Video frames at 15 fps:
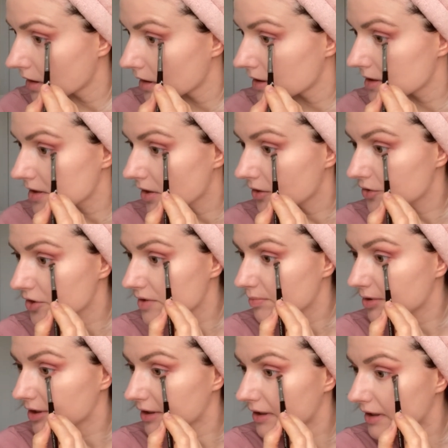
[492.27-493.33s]
So I'll just
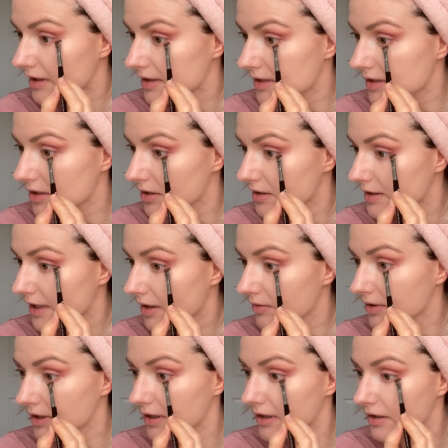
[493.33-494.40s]
put this down
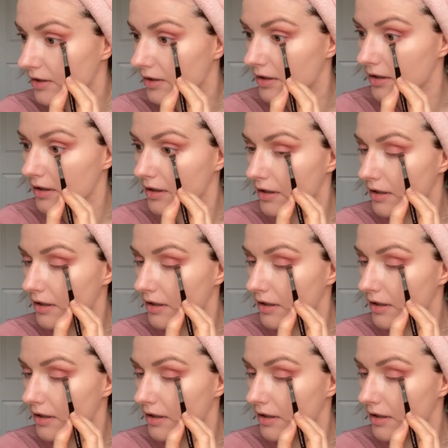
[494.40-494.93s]
here